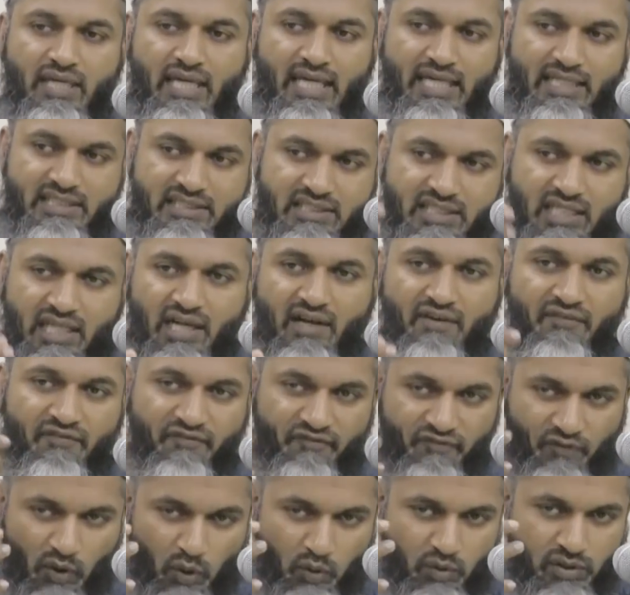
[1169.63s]
Instead
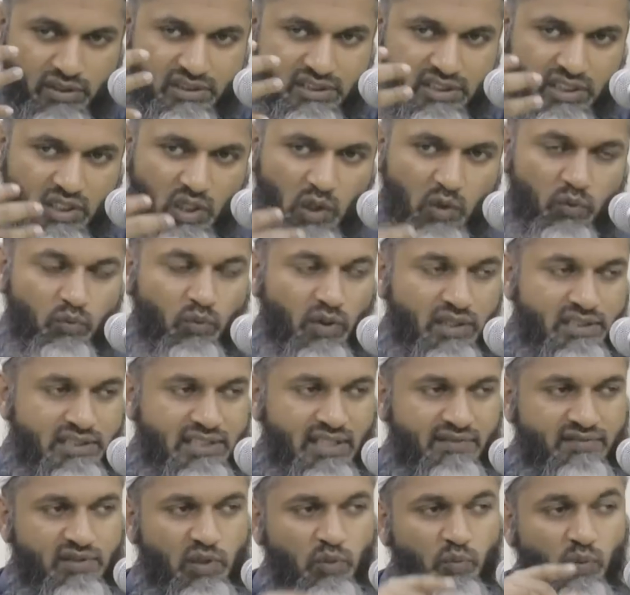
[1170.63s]
of focusing on
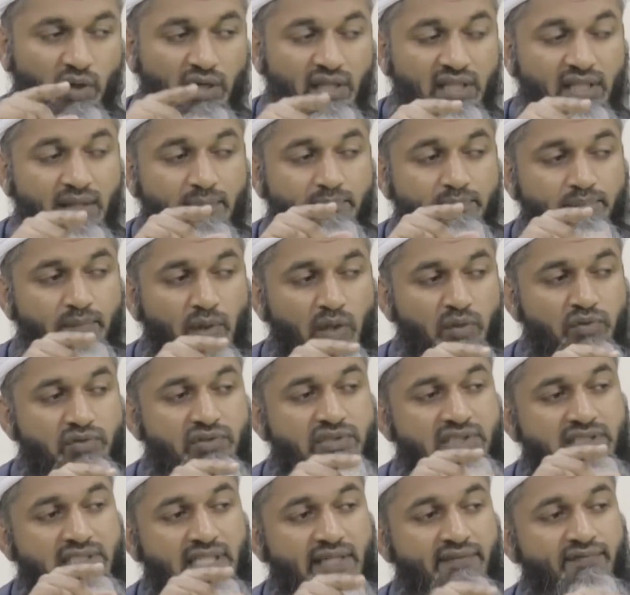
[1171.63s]
oneself, see, one of the
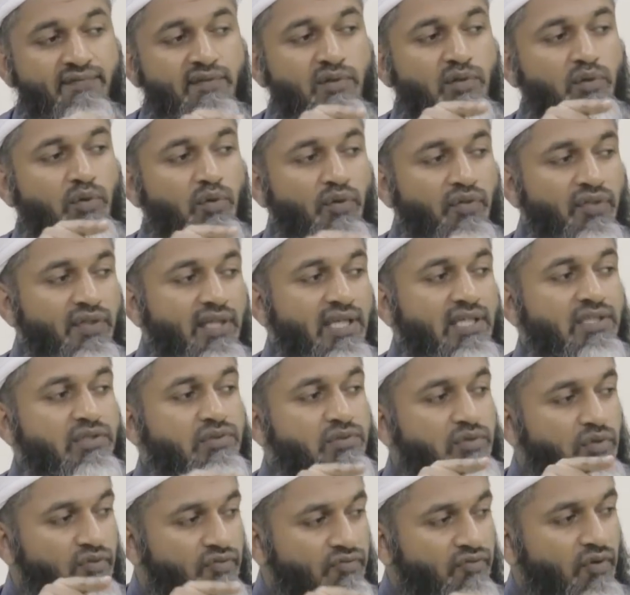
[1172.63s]
most difficult things
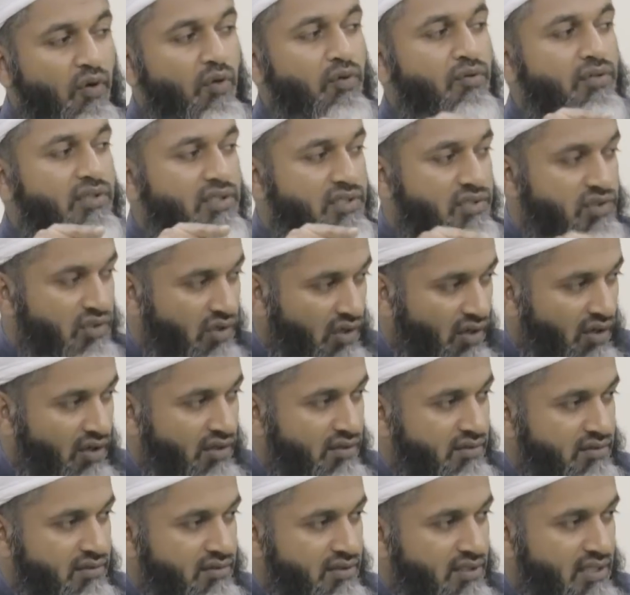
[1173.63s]
to focus
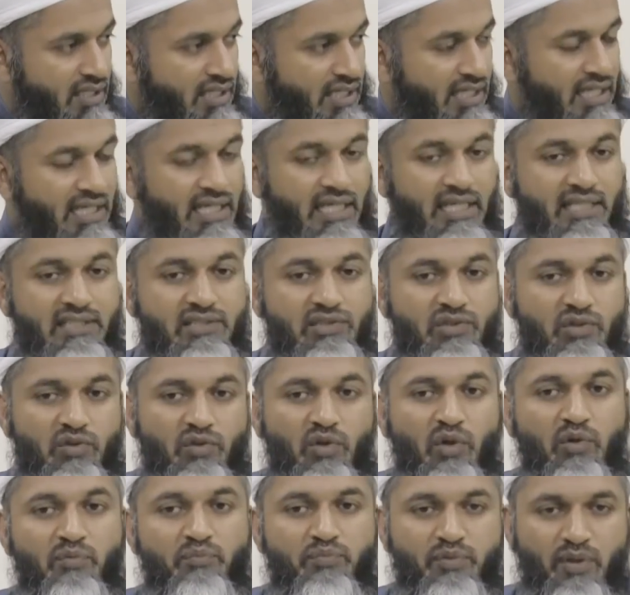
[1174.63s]
on is your
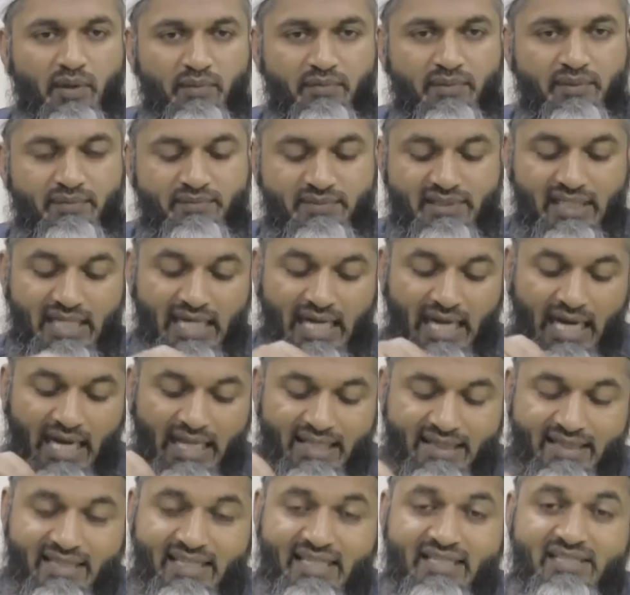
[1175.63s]
own problems.
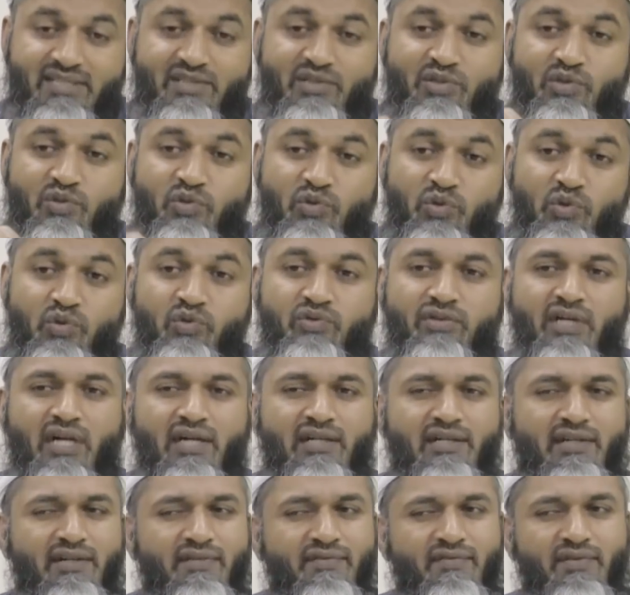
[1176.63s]
And this surah
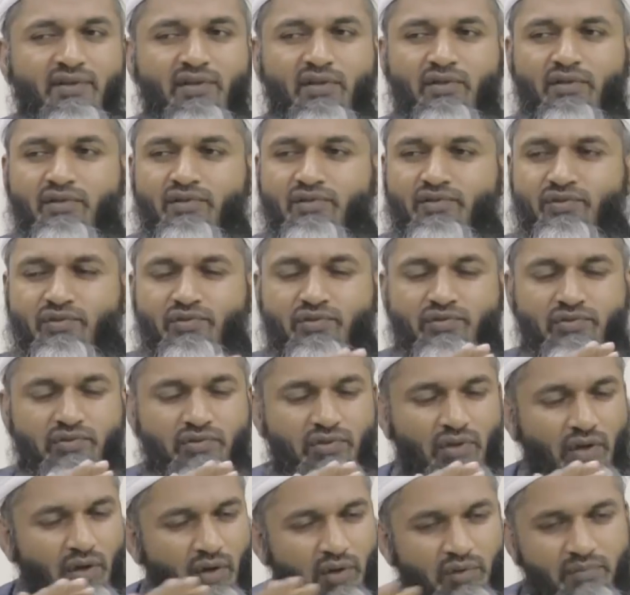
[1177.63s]
reveals
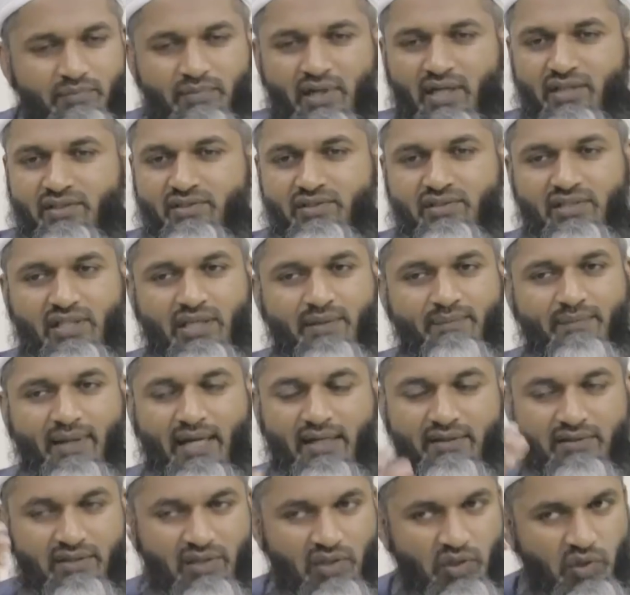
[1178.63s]
so much
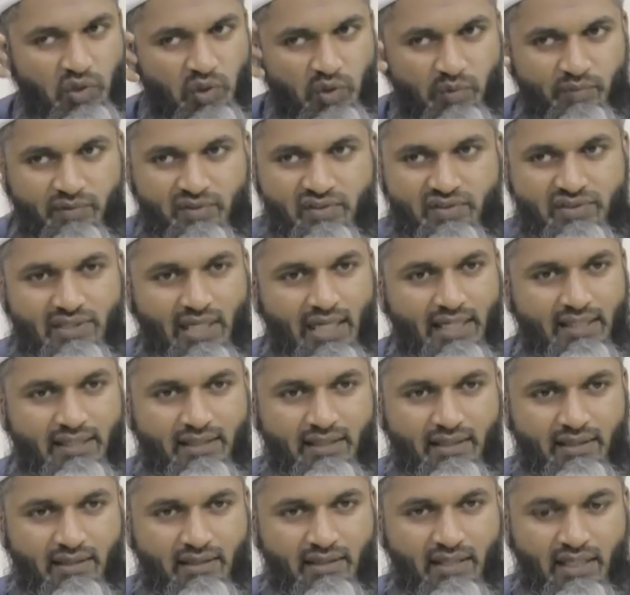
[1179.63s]
about the human
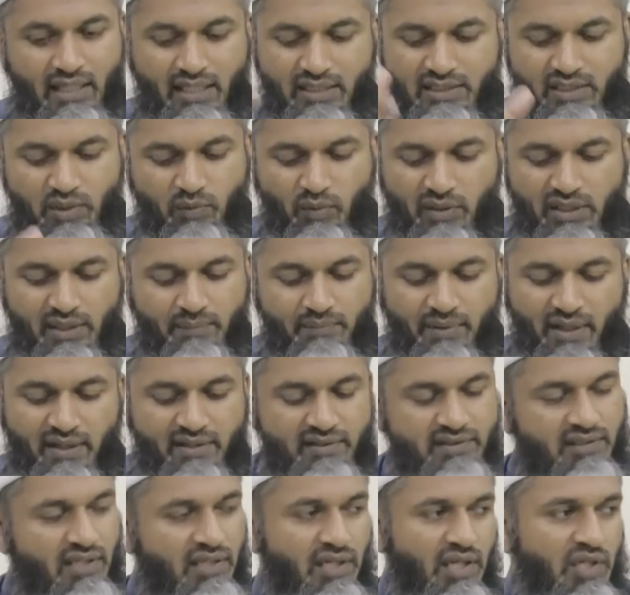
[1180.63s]
psyche. See, what the
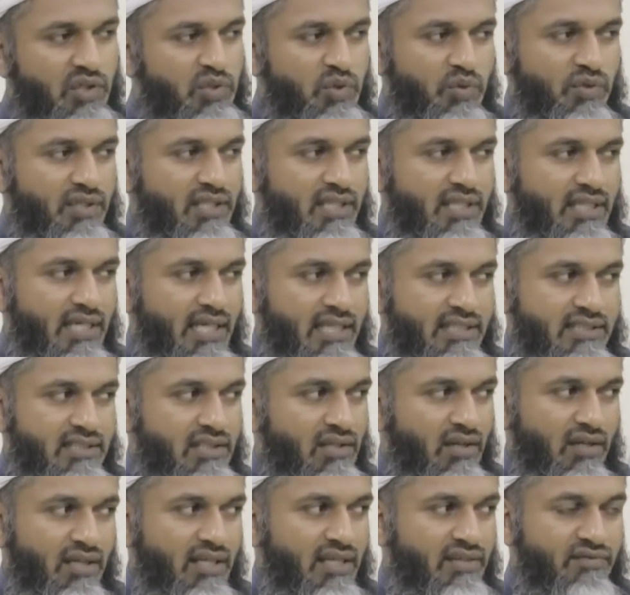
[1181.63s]
brothers are not doing here is they're
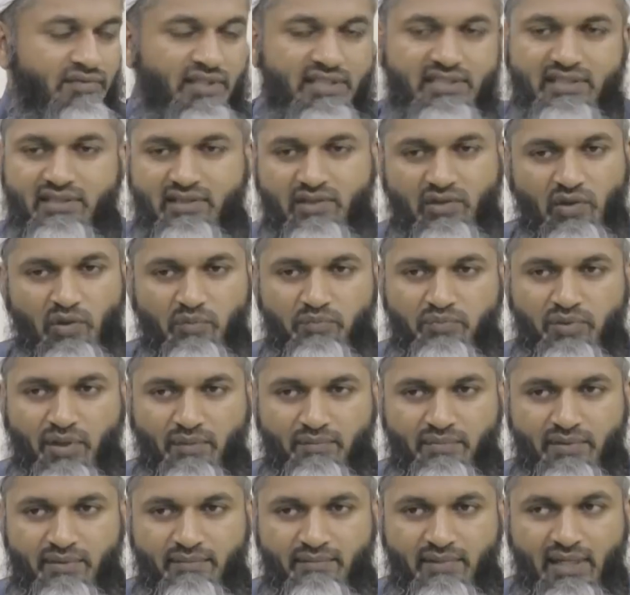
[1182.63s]
not addressing their own
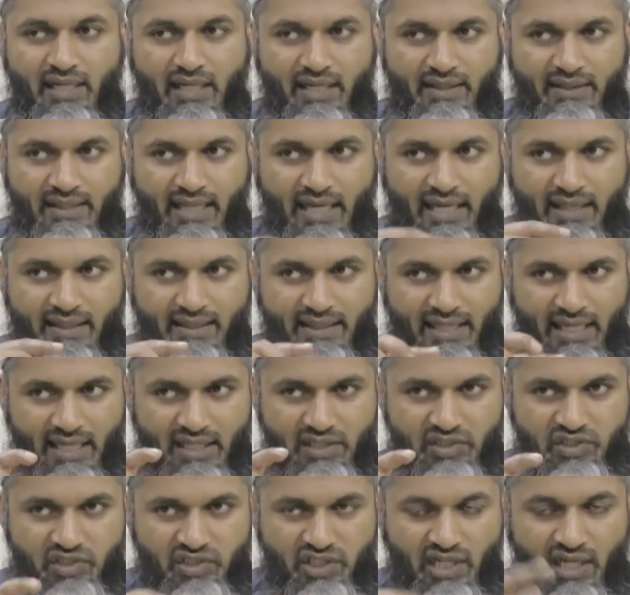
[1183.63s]
problem.
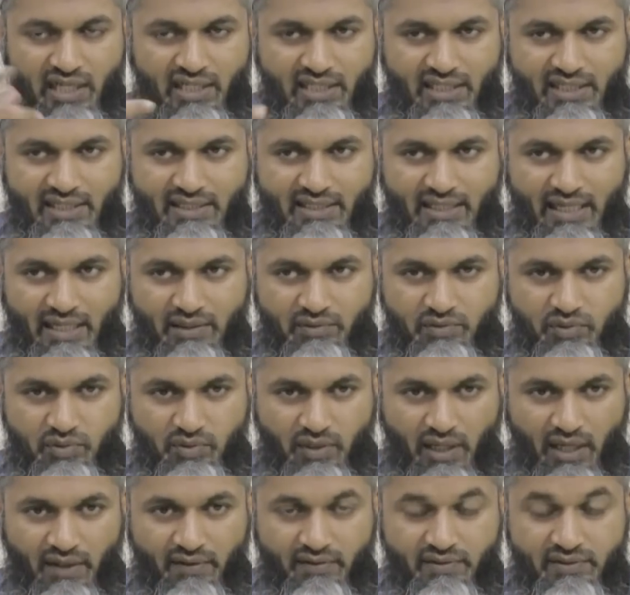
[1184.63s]
They're turning it around to
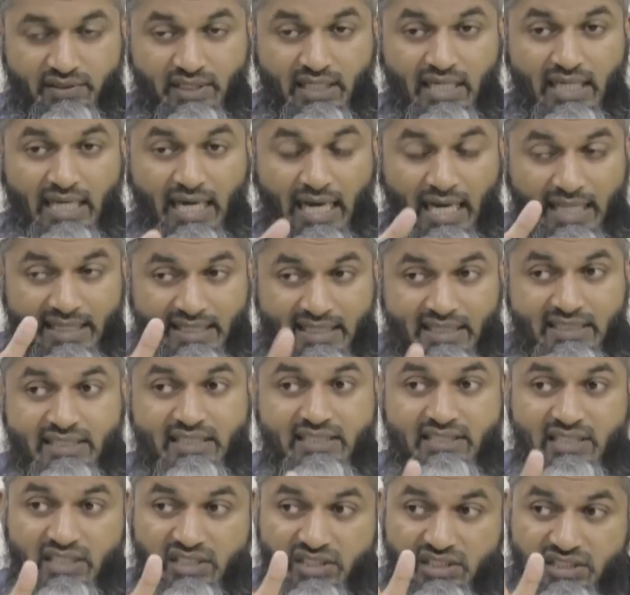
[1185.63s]
others. And this
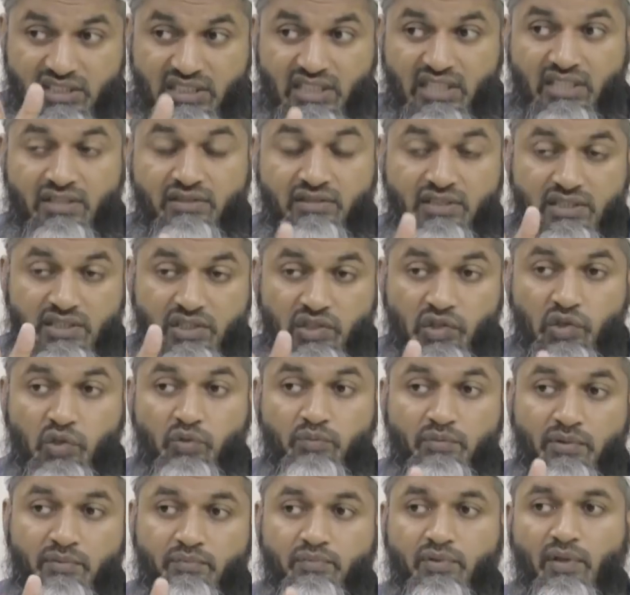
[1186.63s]
is a serious
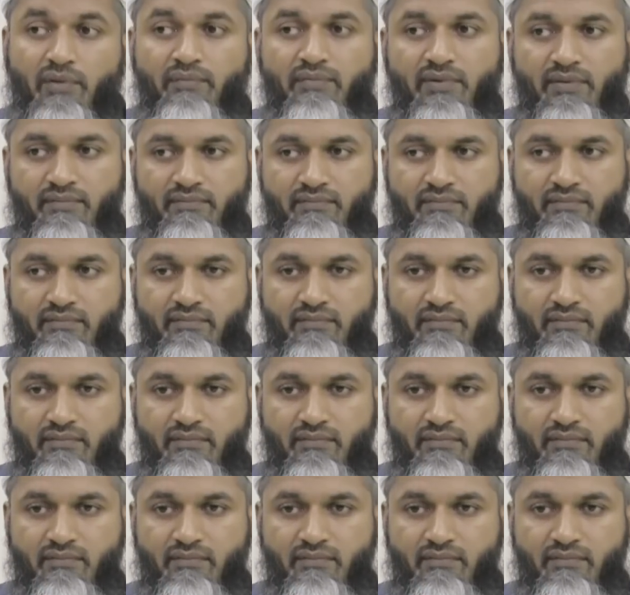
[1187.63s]
human problem.